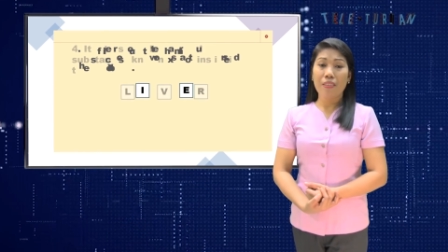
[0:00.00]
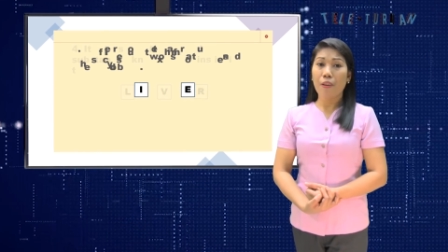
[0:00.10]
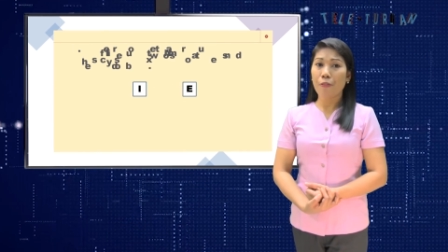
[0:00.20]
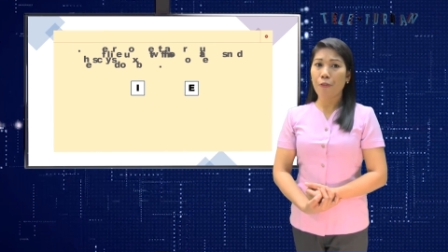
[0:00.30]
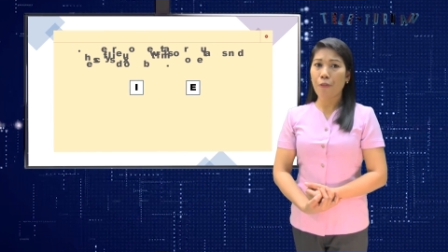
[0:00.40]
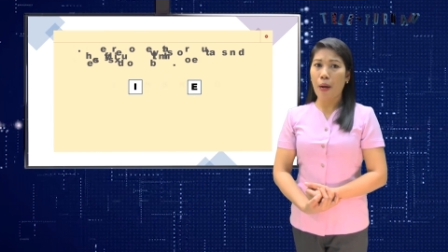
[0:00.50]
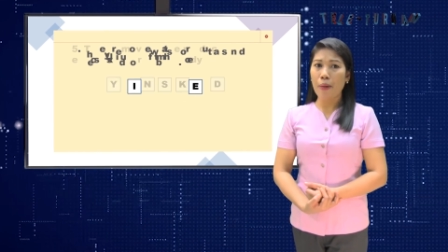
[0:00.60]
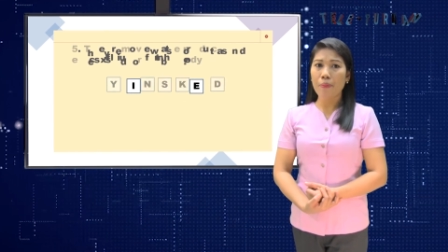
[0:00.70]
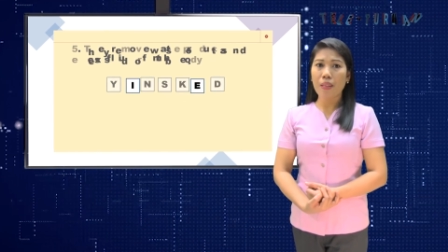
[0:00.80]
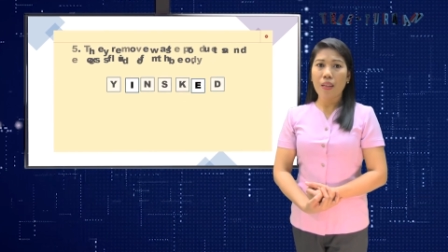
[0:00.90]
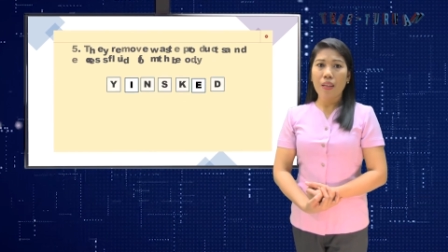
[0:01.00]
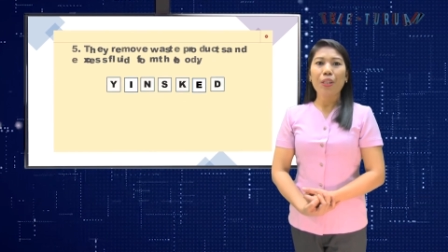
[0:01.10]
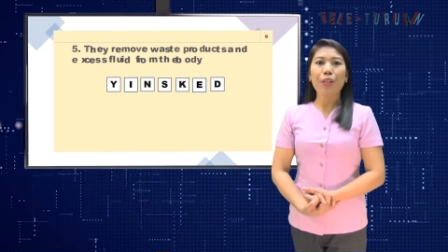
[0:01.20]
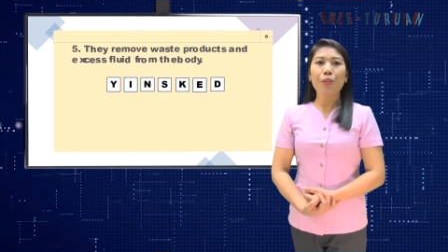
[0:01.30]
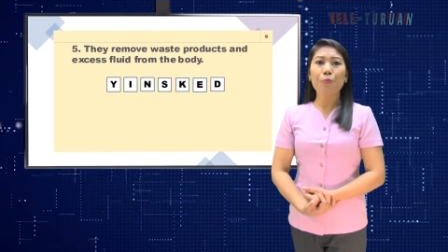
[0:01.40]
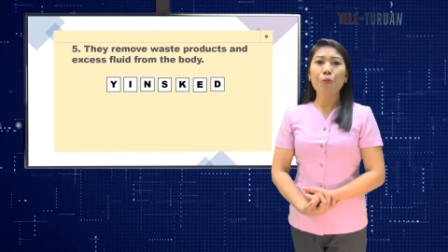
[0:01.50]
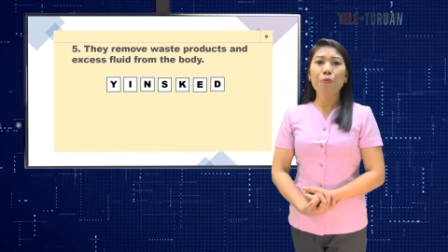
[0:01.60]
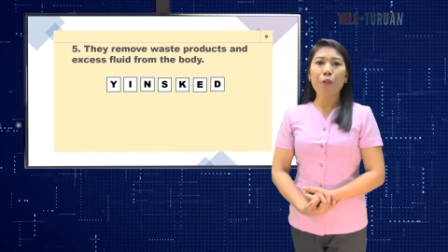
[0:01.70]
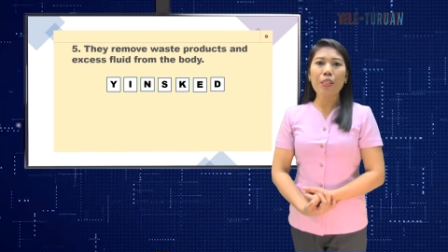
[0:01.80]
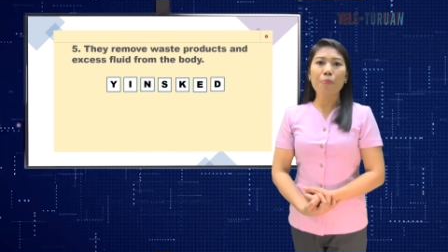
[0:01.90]
Number 5, they
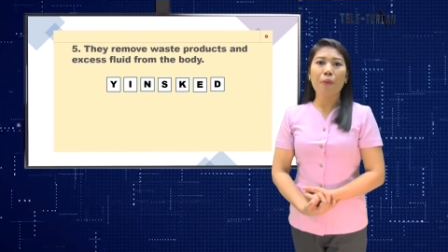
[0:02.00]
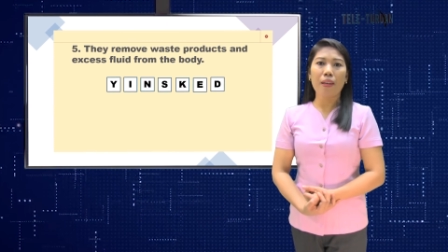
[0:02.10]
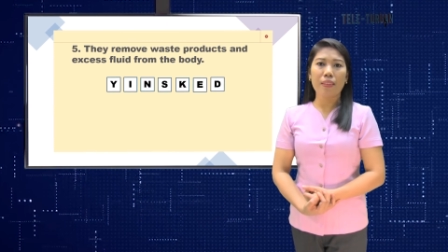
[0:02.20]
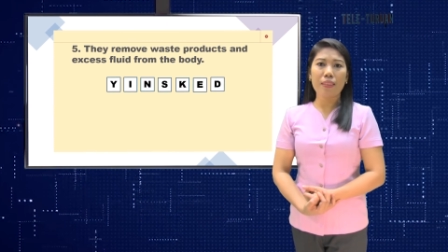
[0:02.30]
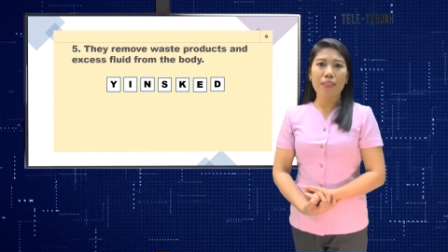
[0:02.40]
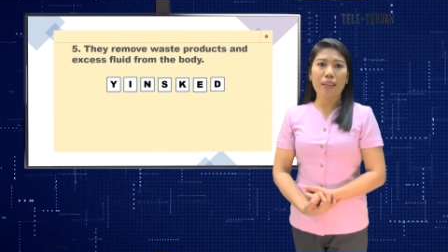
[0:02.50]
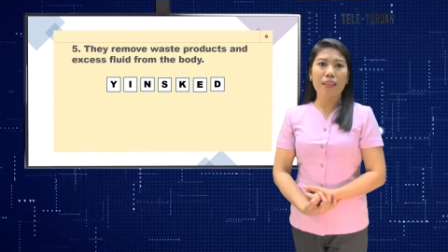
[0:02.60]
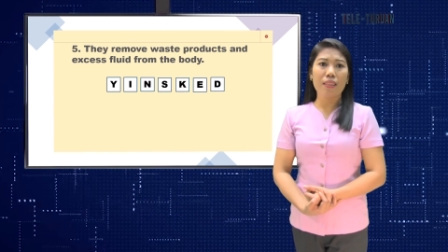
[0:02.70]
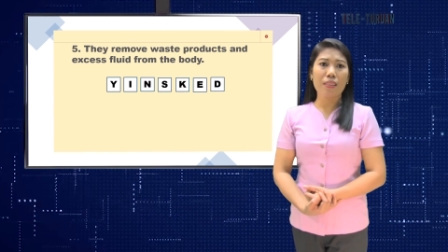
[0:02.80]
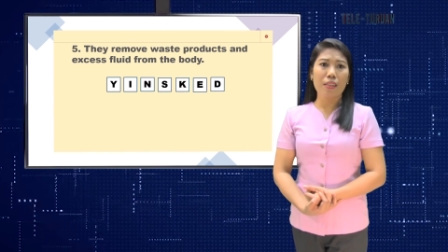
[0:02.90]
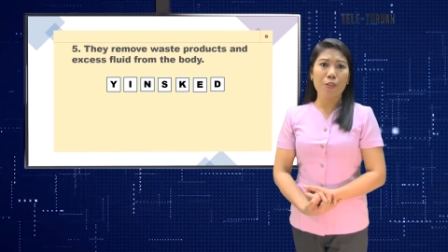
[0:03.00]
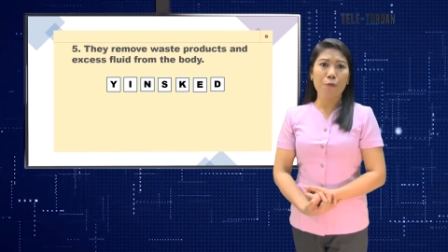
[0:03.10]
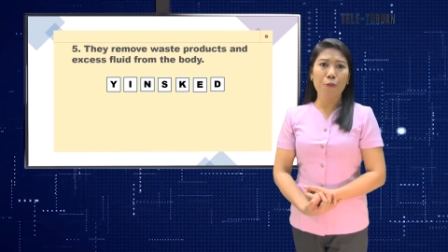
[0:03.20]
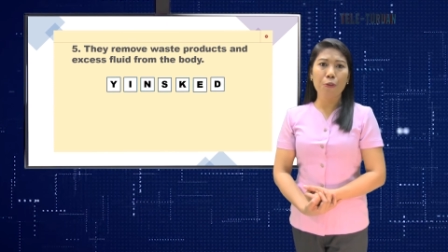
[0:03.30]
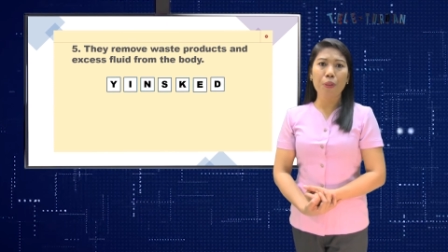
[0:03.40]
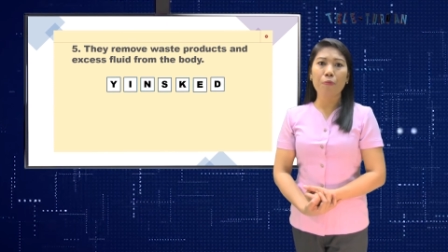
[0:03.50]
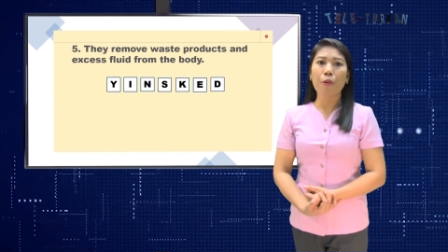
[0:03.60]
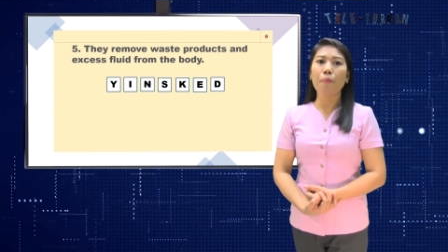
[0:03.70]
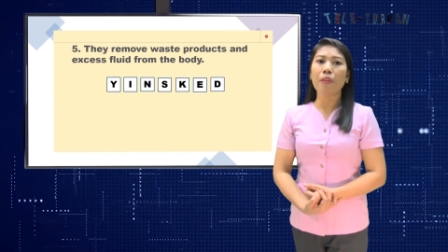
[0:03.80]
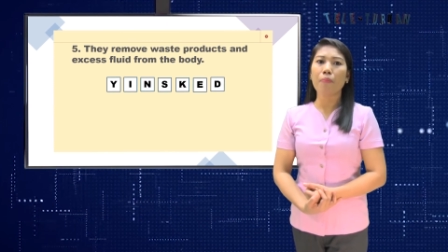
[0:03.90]
remove waste products and excess fluid
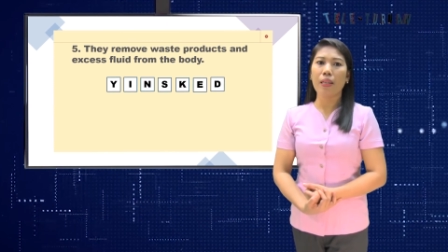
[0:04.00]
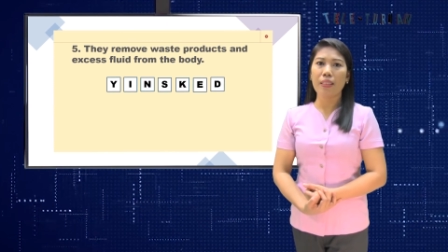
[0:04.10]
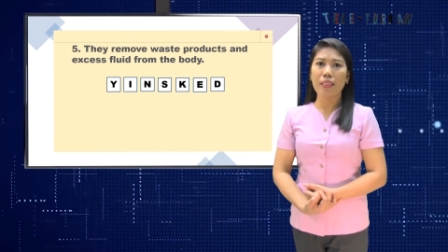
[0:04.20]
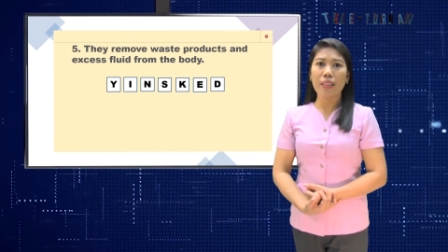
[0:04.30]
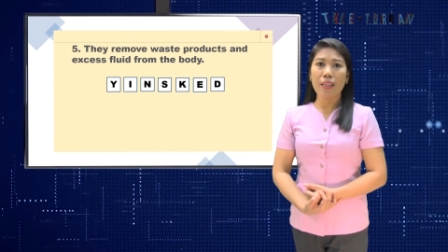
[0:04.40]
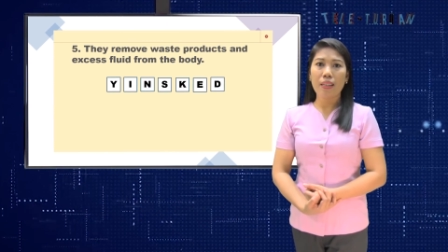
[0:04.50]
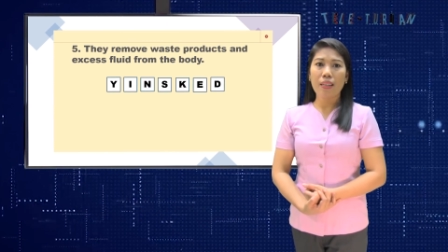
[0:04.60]
from the body.